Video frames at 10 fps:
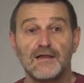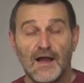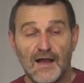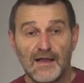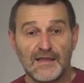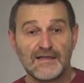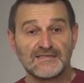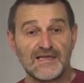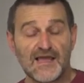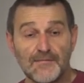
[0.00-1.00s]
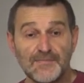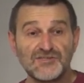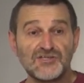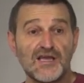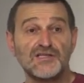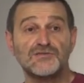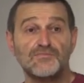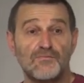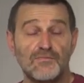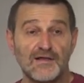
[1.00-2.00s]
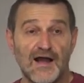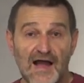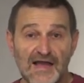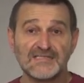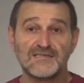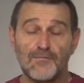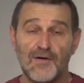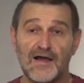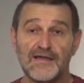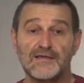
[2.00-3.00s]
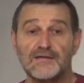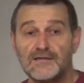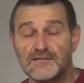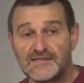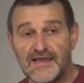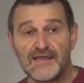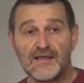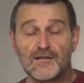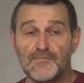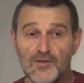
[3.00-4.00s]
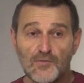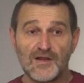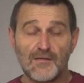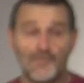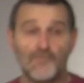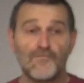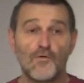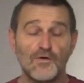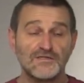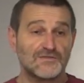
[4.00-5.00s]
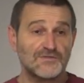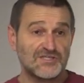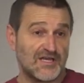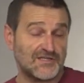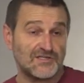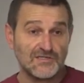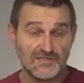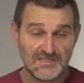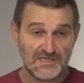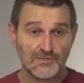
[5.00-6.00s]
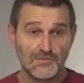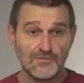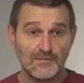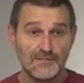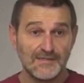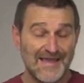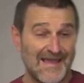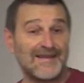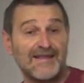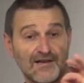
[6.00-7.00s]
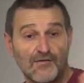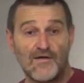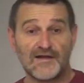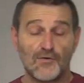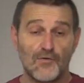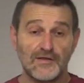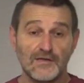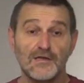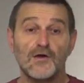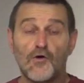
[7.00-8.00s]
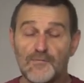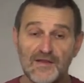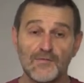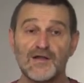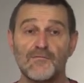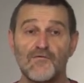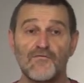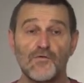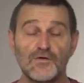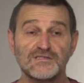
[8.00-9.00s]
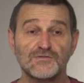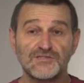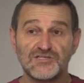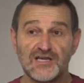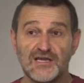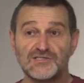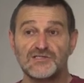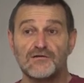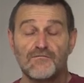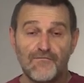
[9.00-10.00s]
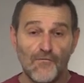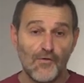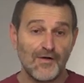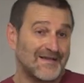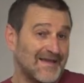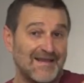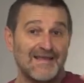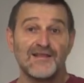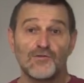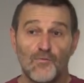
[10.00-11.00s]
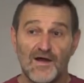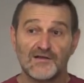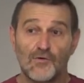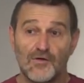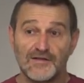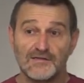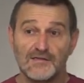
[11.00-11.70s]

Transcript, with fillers: Uh, they can be changed either by taking minimum number of coins to change zero and adding one coin, or minimum number of coins to change four and adding one coin.